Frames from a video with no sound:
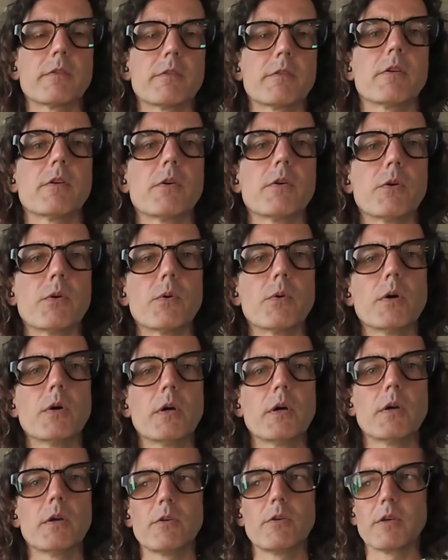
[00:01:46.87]
So
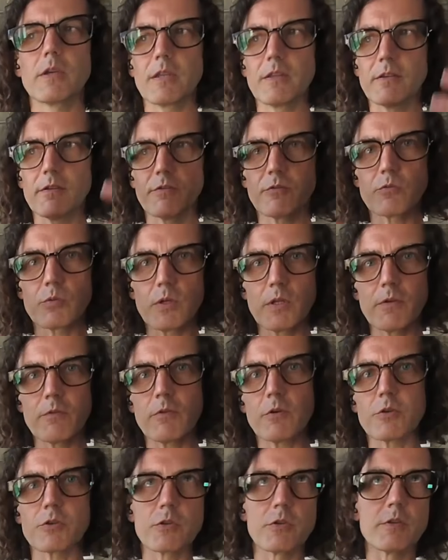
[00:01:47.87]
you get this 3D
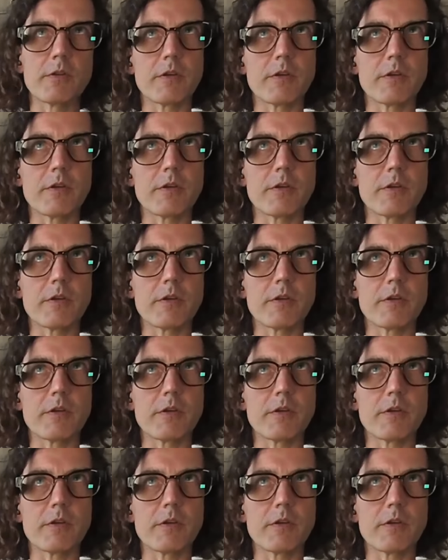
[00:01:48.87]
version.